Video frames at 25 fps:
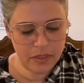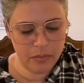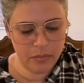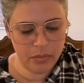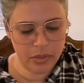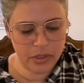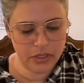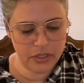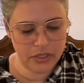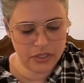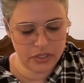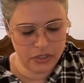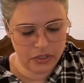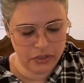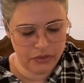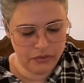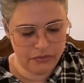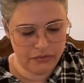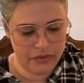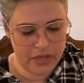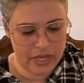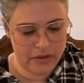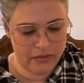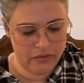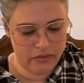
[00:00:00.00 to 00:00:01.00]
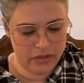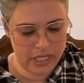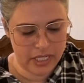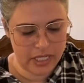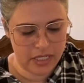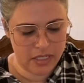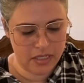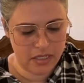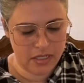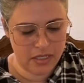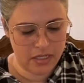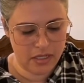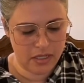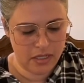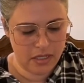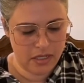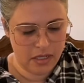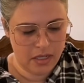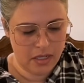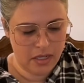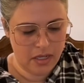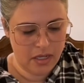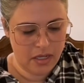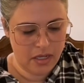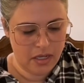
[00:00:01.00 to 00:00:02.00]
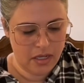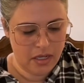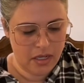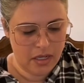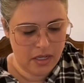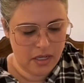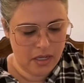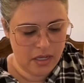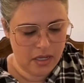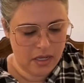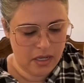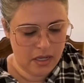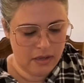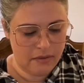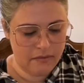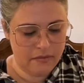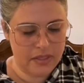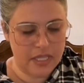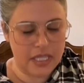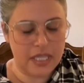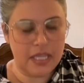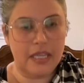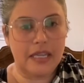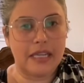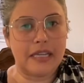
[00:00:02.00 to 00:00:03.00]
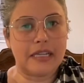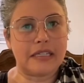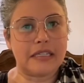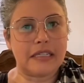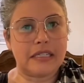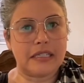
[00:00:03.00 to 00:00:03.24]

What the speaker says: personal favorite of the